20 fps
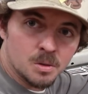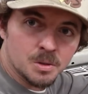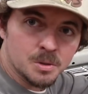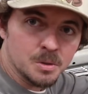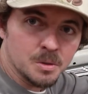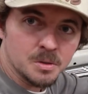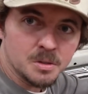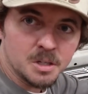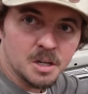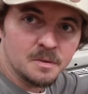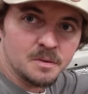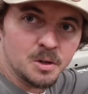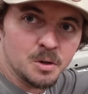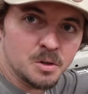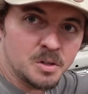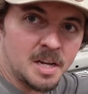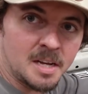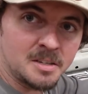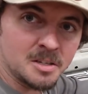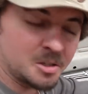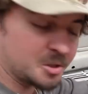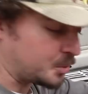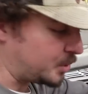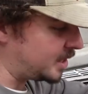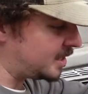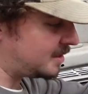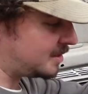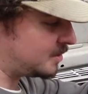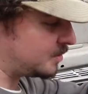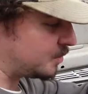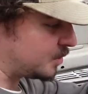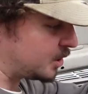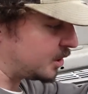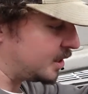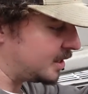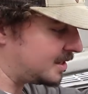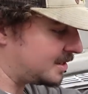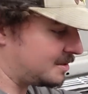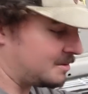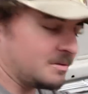school stuff, you'll just have to twist where
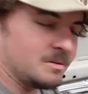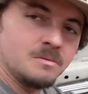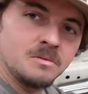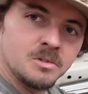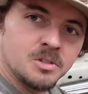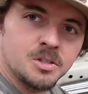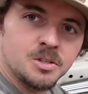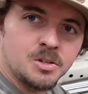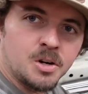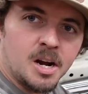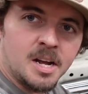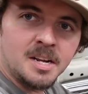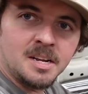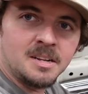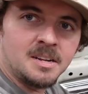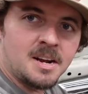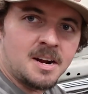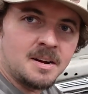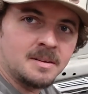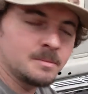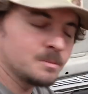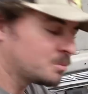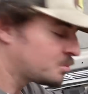it's straight in there.